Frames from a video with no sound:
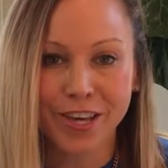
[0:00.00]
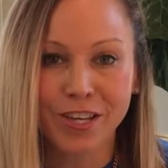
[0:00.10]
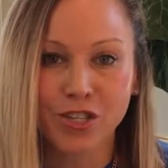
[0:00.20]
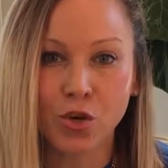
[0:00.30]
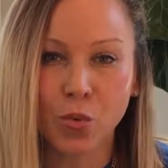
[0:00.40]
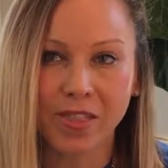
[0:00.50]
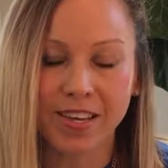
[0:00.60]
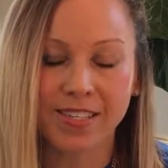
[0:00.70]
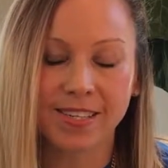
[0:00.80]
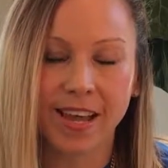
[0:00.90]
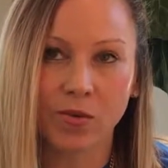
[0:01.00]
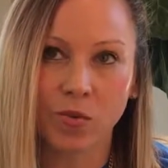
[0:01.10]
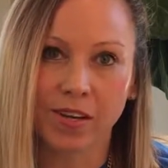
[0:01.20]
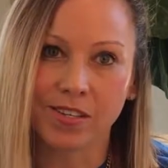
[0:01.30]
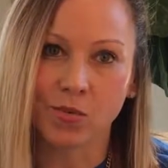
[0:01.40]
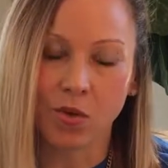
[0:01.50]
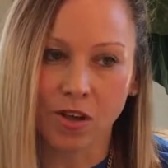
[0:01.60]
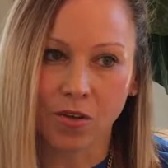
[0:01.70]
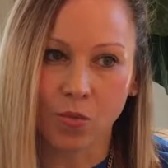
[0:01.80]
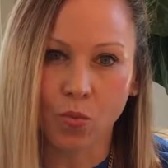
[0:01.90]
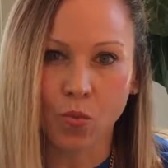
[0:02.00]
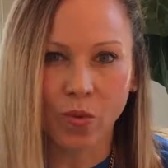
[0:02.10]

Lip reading: So what they said was, well,